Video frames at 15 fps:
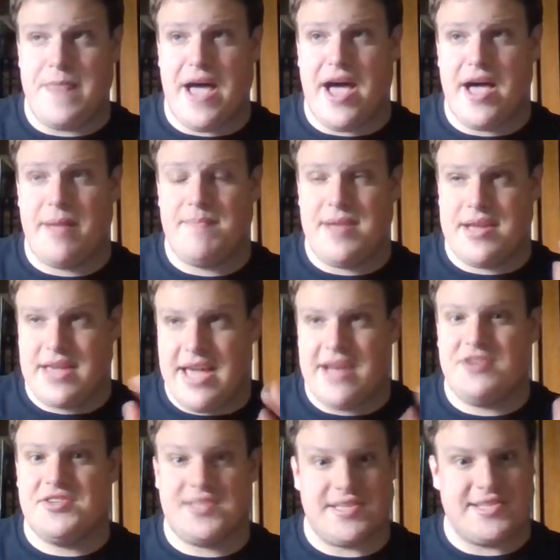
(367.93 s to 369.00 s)

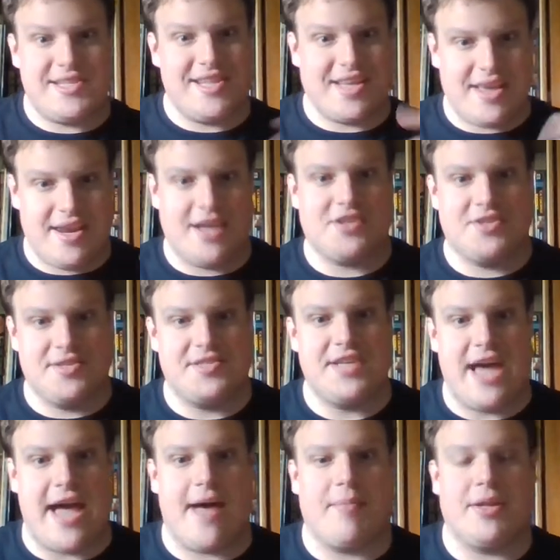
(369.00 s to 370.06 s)
Again, just to see the connections to
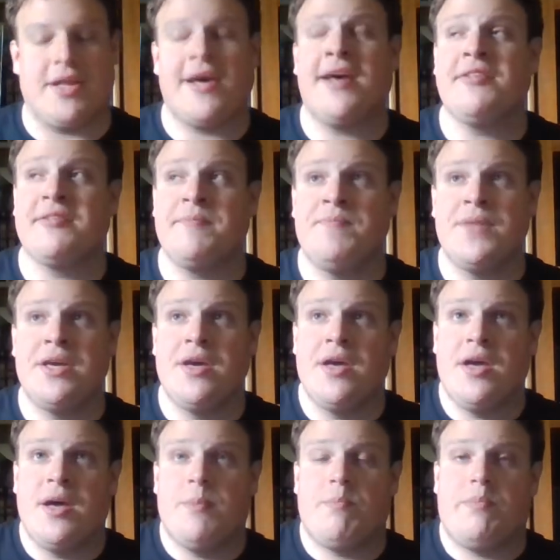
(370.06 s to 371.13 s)
Abeloth.
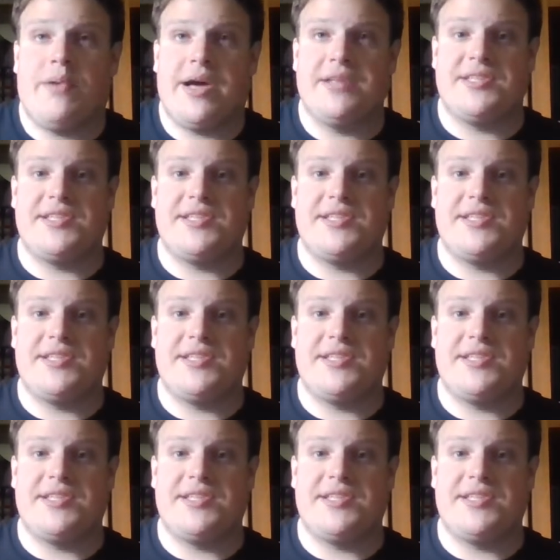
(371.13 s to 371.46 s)
But